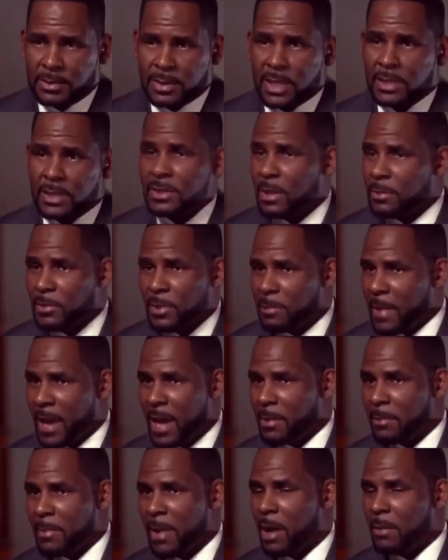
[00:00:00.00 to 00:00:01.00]
said
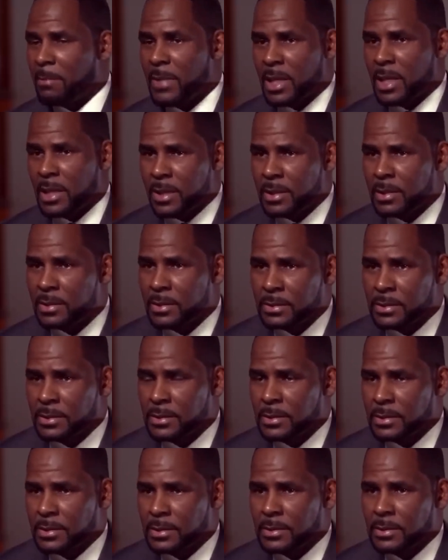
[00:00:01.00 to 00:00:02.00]
something bad about me.
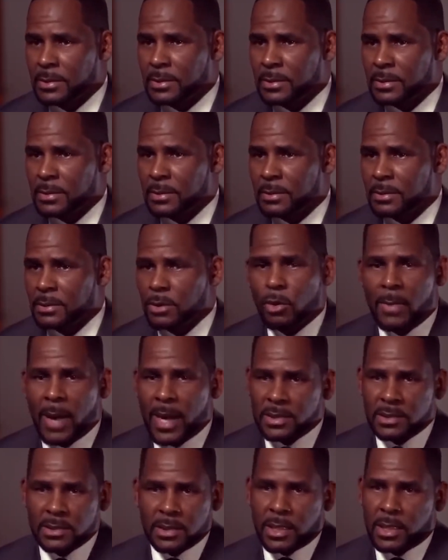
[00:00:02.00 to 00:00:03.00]

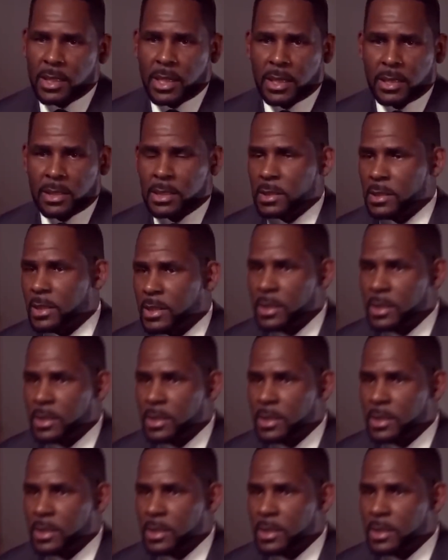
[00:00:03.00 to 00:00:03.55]
Nobody said nothing